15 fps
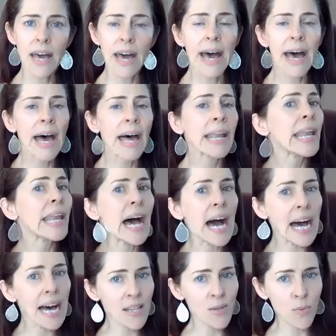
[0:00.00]
And
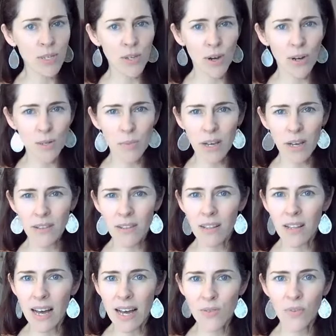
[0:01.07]
as we talked about in the
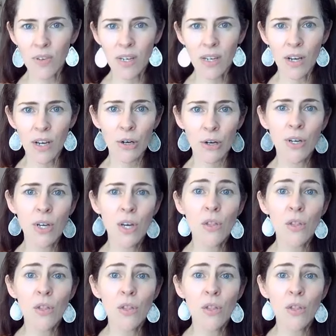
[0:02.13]
last video,